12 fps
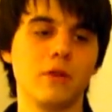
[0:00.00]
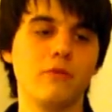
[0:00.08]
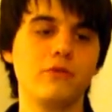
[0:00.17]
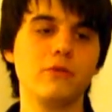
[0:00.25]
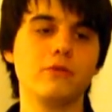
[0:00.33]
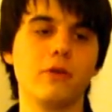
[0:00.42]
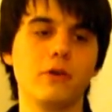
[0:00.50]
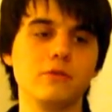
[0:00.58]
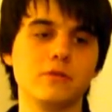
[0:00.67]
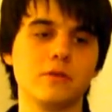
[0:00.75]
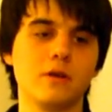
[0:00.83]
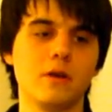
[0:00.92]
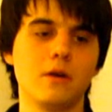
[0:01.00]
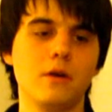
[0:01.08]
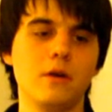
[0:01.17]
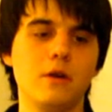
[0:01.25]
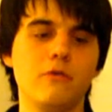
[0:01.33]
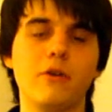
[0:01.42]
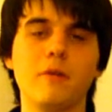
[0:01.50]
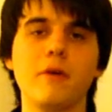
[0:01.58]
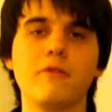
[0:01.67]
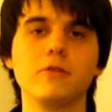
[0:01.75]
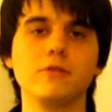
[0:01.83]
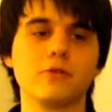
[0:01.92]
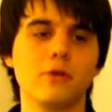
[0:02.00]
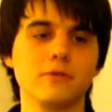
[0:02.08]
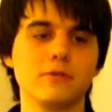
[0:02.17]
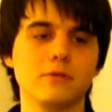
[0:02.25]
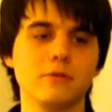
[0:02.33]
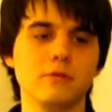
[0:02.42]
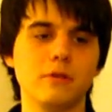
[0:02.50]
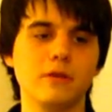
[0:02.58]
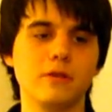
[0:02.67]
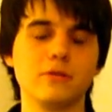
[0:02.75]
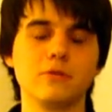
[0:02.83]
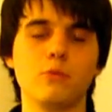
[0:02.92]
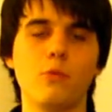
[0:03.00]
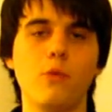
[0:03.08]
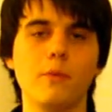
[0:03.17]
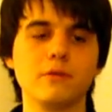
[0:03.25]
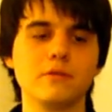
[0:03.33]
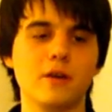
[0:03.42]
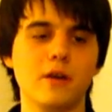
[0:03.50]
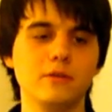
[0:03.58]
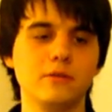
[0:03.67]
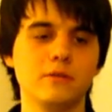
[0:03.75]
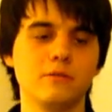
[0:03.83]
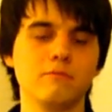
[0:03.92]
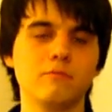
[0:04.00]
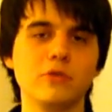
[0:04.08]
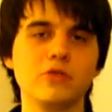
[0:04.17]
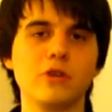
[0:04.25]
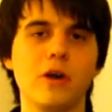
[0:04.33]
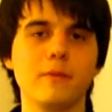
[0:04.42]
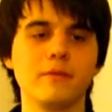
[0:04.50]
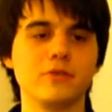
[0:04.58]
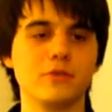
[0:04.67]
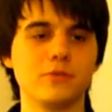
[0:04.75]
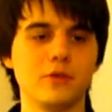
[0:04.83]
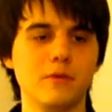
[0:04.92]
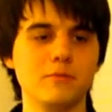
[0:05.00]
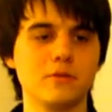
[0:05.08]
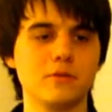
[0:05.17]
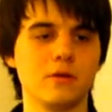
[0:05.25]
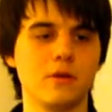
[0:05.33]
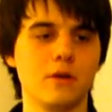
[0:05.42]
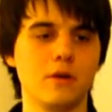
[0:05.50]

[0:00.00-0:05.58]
a few of those if I'm ever in Toronto and it's warm outside, which happens sometimes,